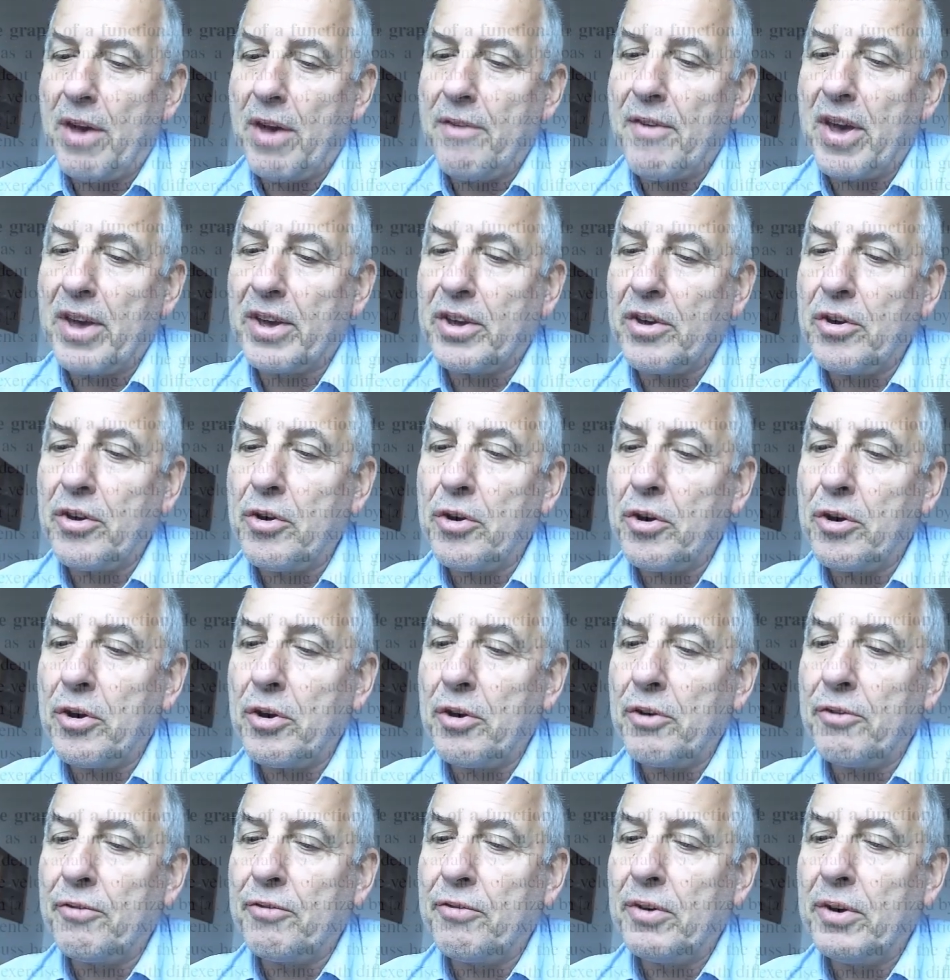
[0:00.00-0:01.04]

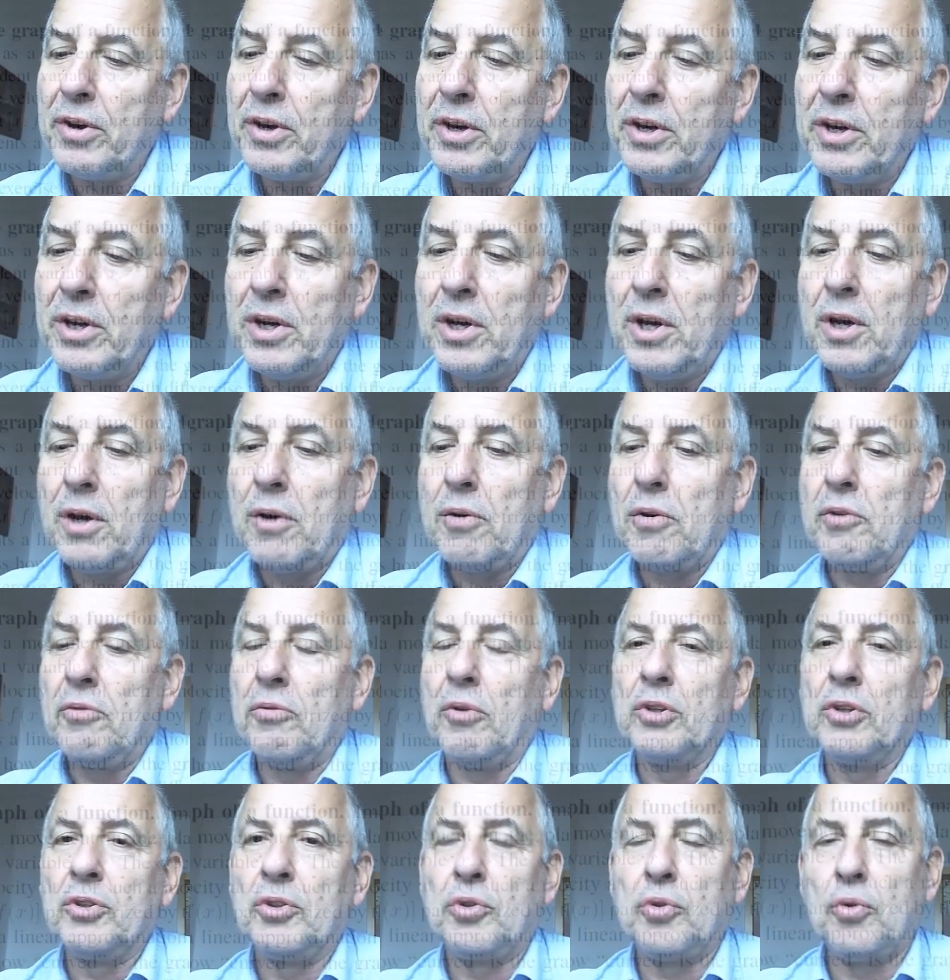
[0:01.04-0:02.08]
curve, we
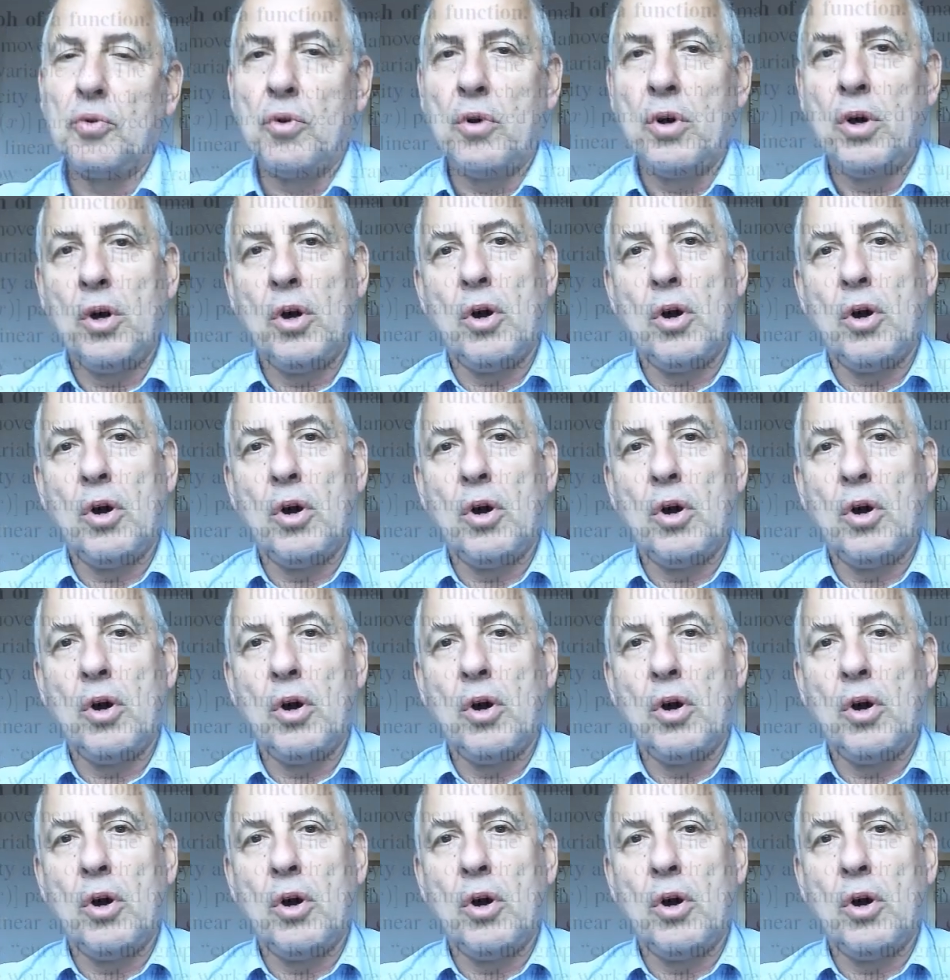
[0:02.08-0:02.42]
want to